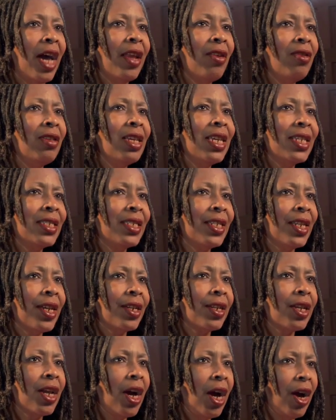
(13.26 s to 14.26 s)
Not only is it
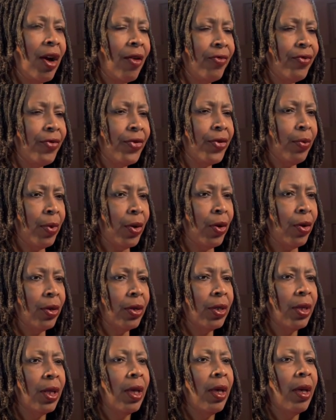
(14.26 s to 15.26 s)
uncomfortable,
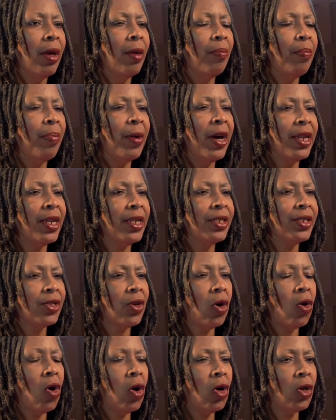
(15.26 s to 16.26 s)
but
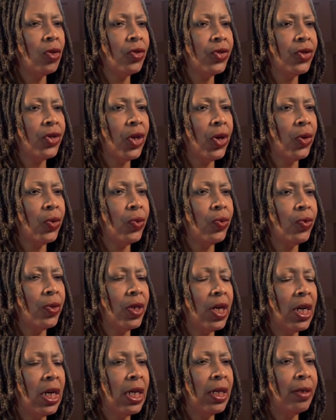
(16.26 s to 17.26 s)
it's
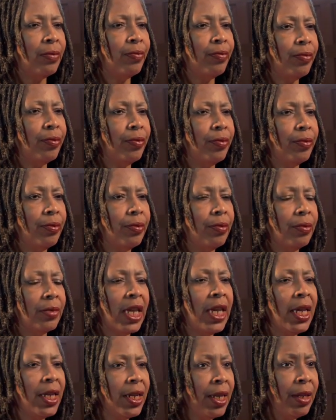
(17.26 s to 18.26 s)
also um,
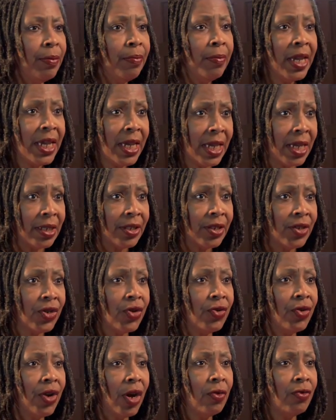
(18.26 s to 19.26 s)
hit and miss.
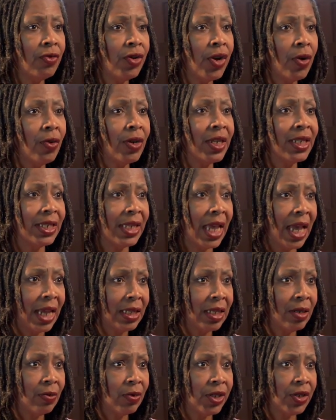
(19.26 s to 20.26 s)
You don't know
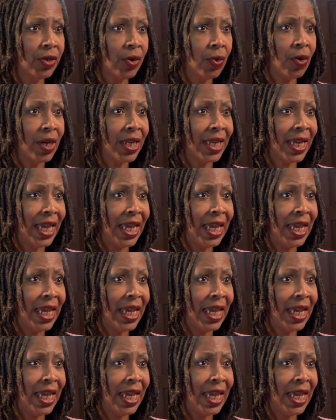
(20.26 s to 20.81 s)
exactly what's going